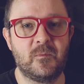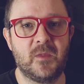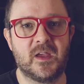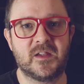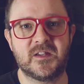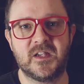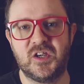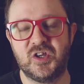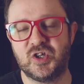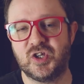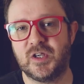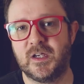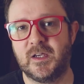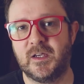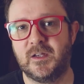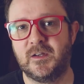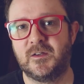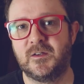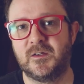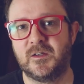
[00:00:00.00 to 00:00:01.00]
I say
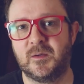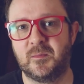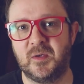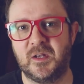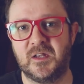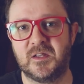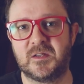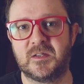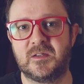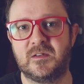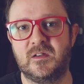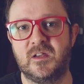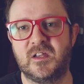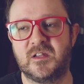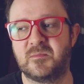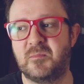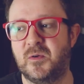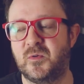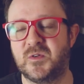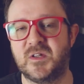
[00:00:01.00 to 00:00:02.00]
shared, I mean
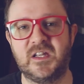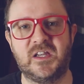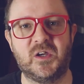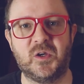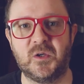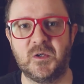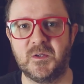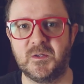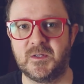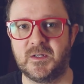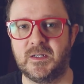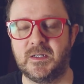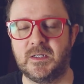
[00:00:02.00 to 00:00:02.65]
it's mostly hers.